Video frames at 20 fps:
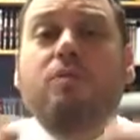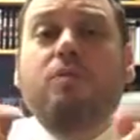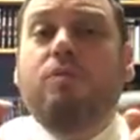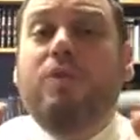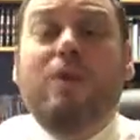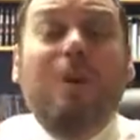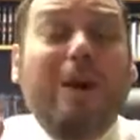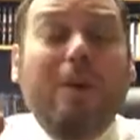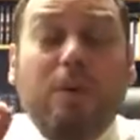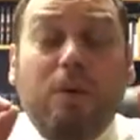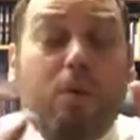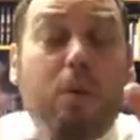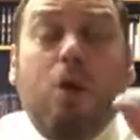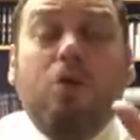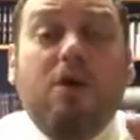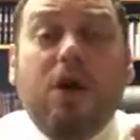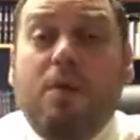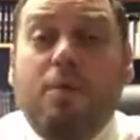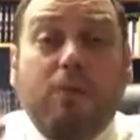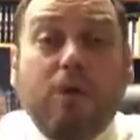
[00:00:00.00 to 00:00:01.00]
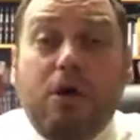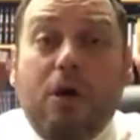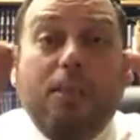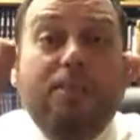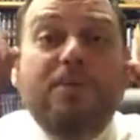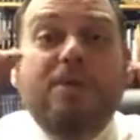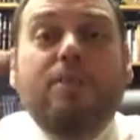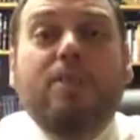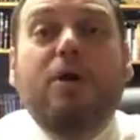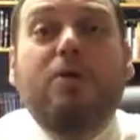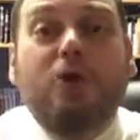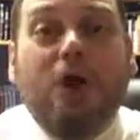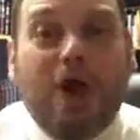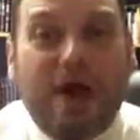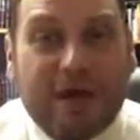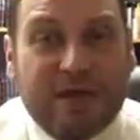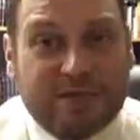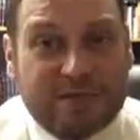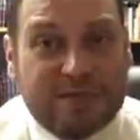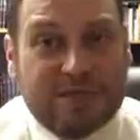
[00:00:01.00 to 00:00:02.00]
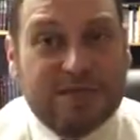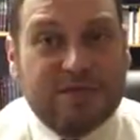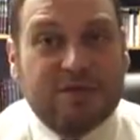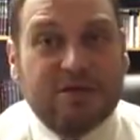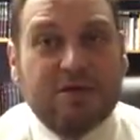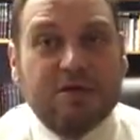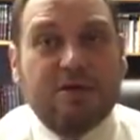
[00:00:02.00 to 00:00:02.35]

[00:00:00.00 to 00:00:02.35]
We woke up, we opened up our eyes.